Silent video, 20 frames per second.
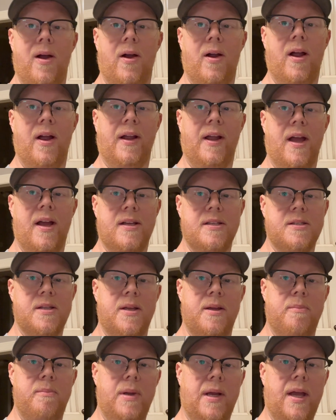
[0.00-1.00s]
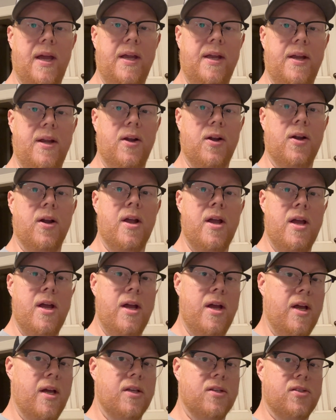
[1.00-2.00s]
All right guys, Big A here.
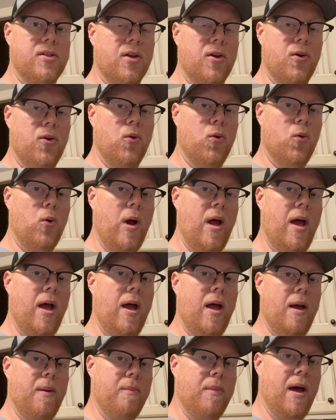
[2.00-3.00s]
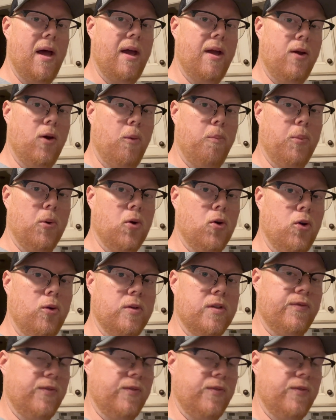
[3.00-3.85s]
So my helper who was